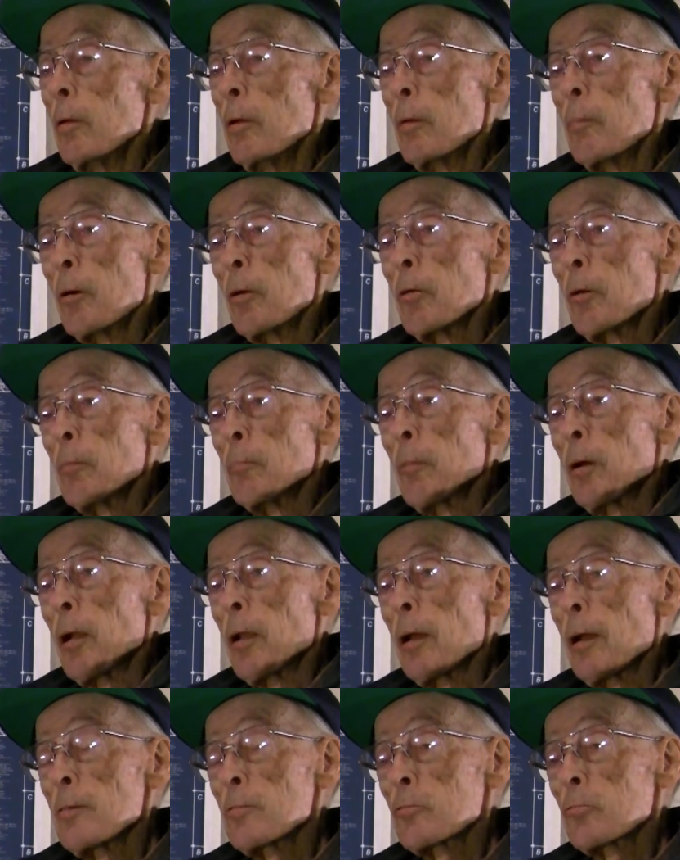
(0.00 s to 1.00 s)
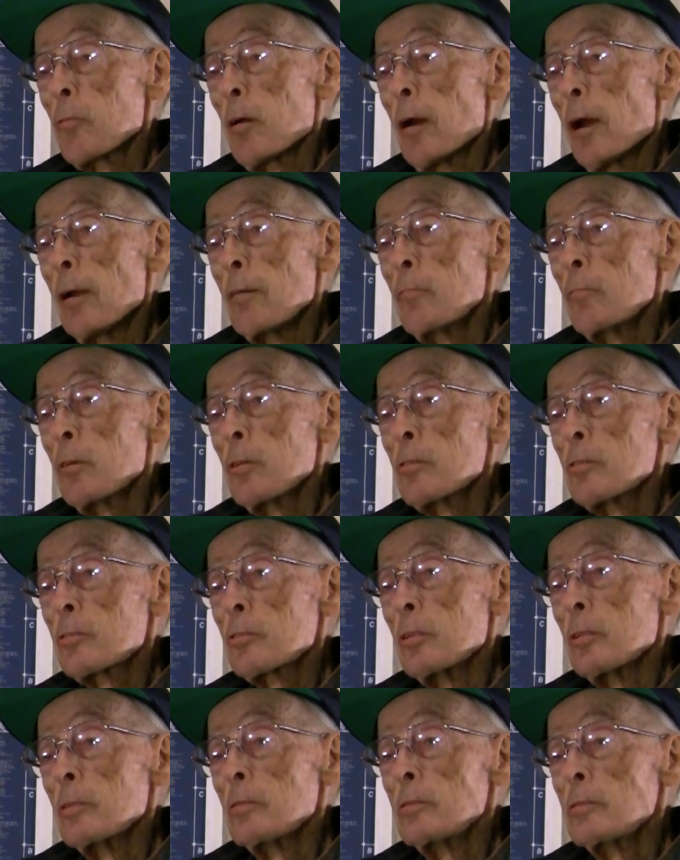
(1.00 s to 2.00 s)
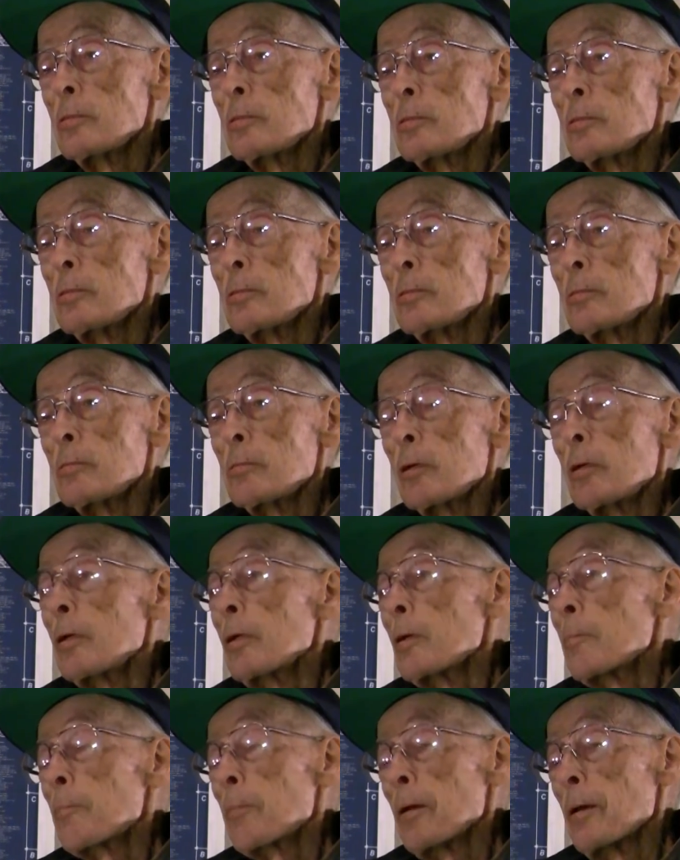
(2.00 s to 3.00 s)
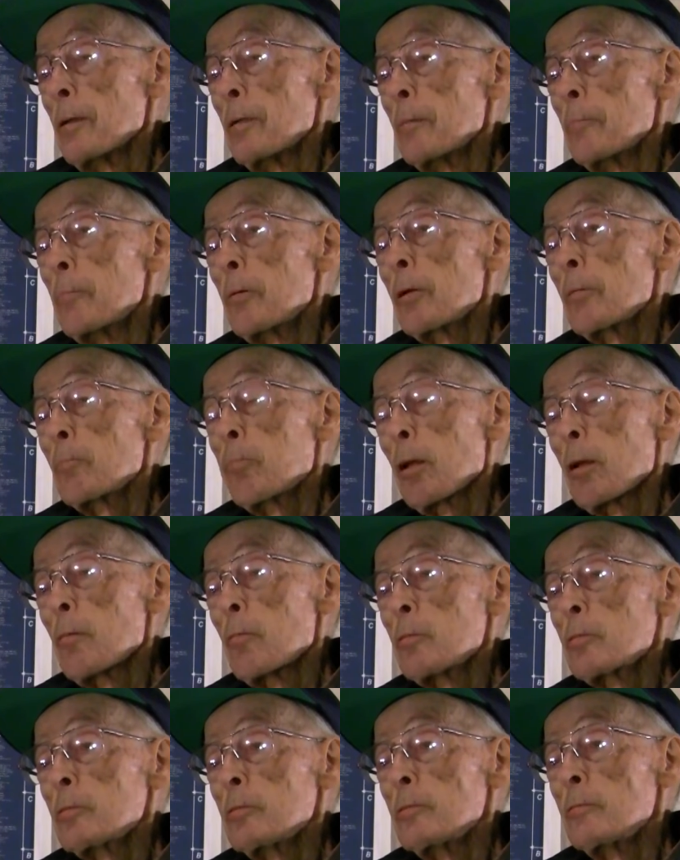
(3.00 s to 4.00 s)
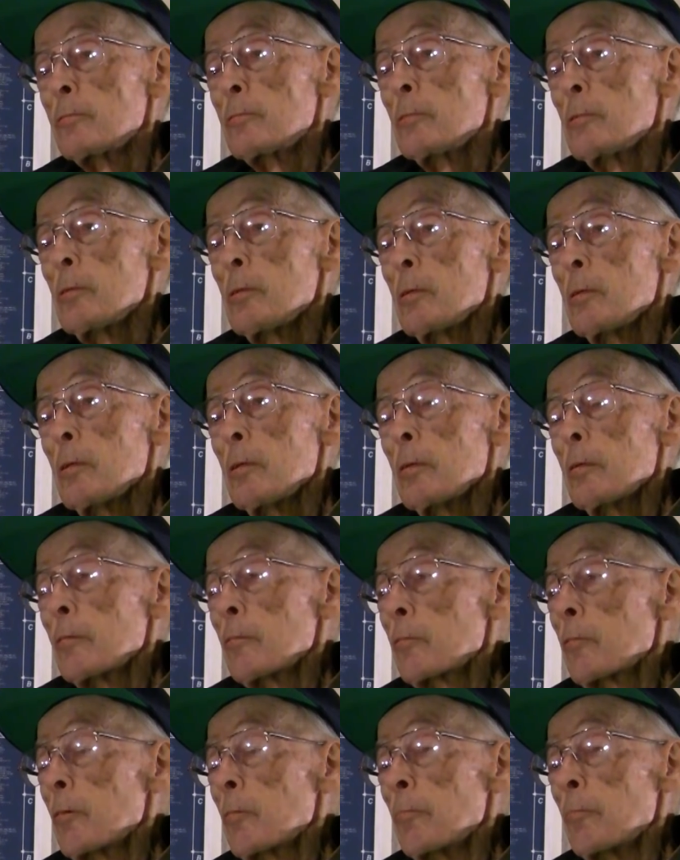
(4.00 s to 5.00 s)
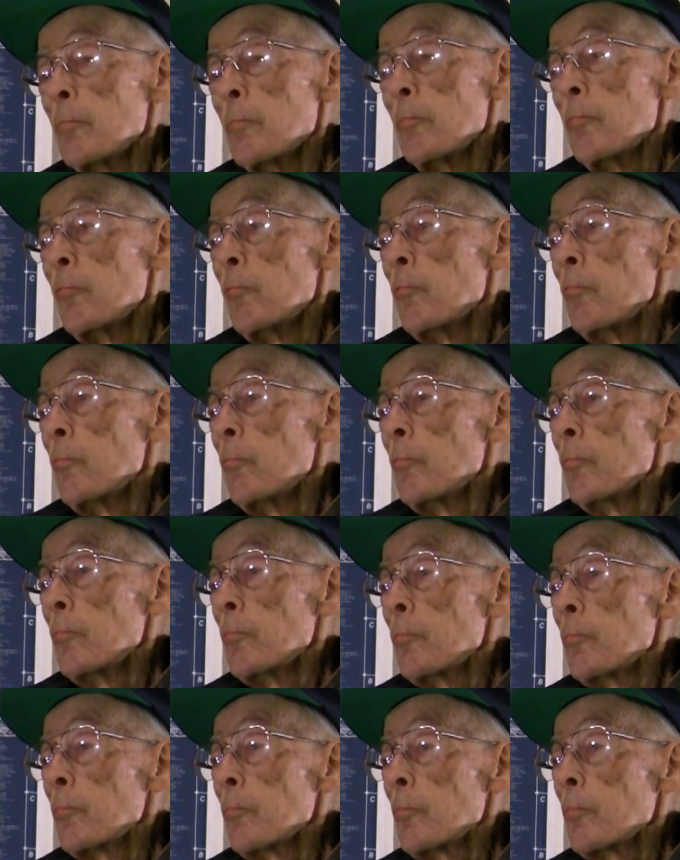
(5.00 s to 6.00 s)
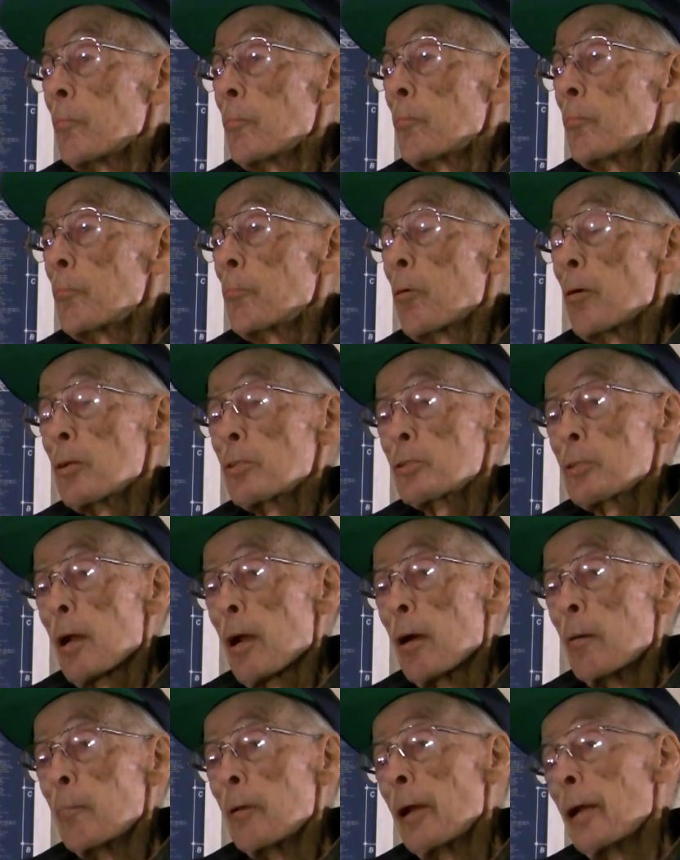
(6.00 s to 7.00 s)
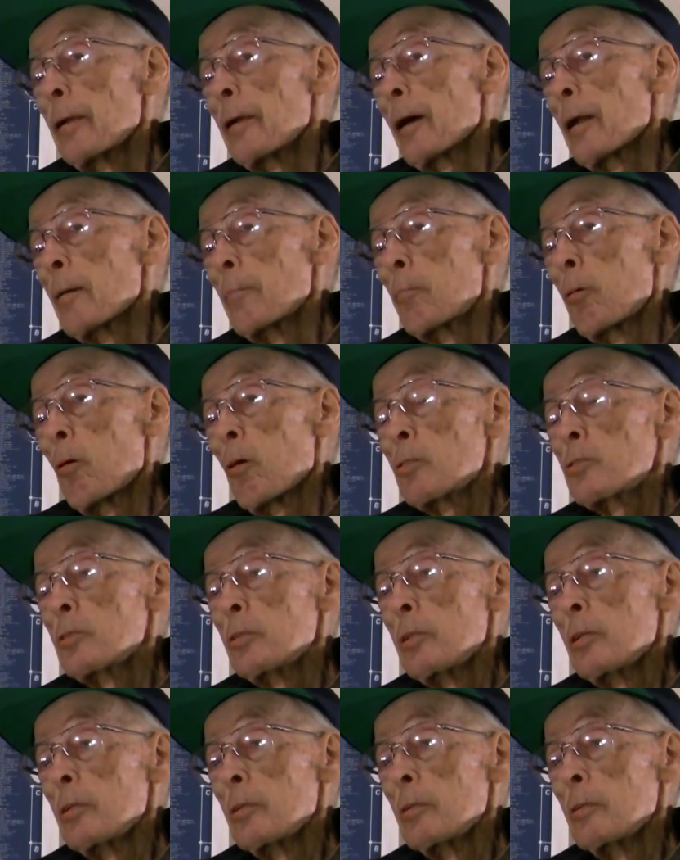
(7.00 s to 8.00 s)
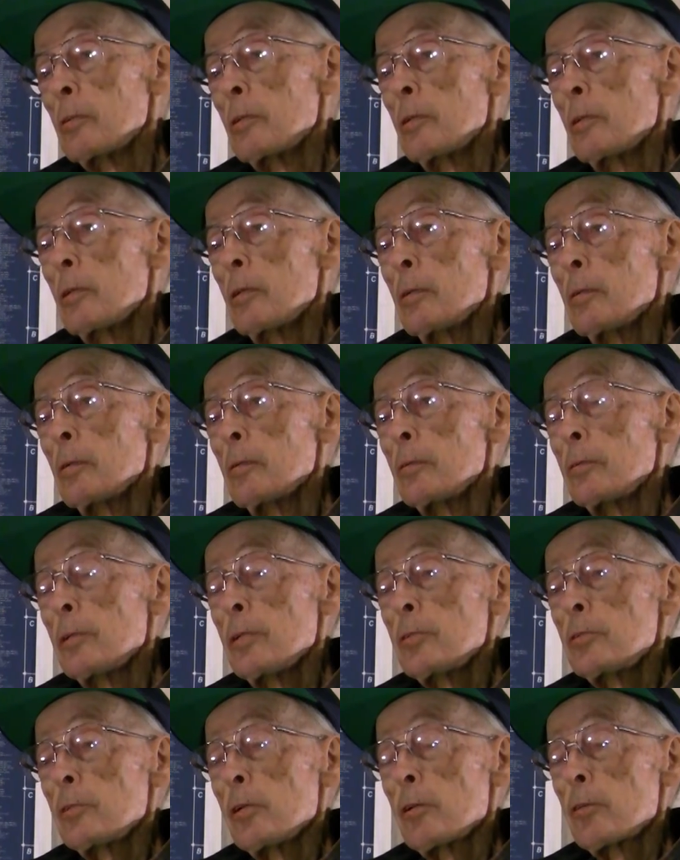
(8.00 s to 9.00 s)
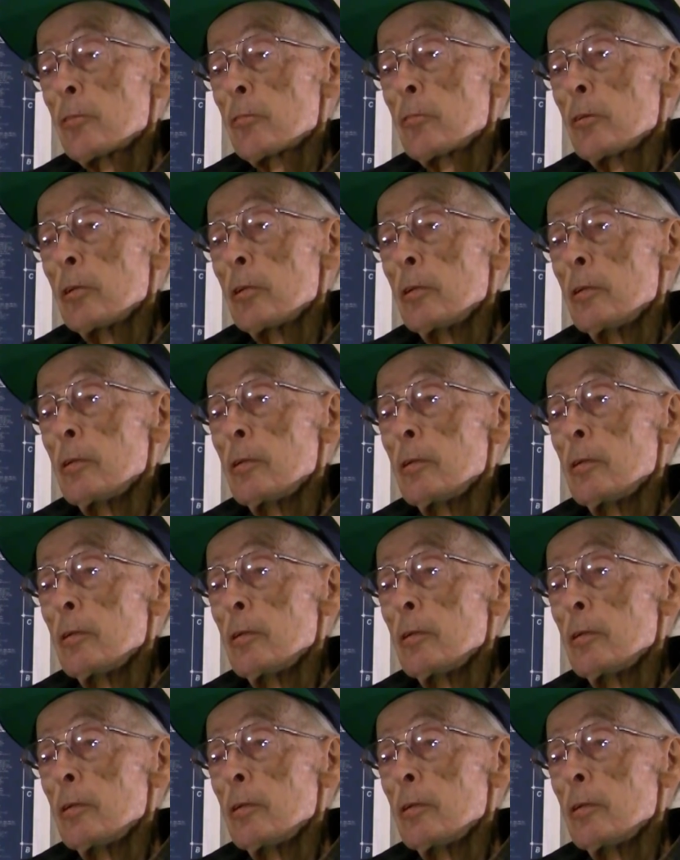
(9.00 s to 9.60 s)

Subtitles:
And my last ride was, in the big plane was from Presque Isle, Maine down to Boston in the DC-3.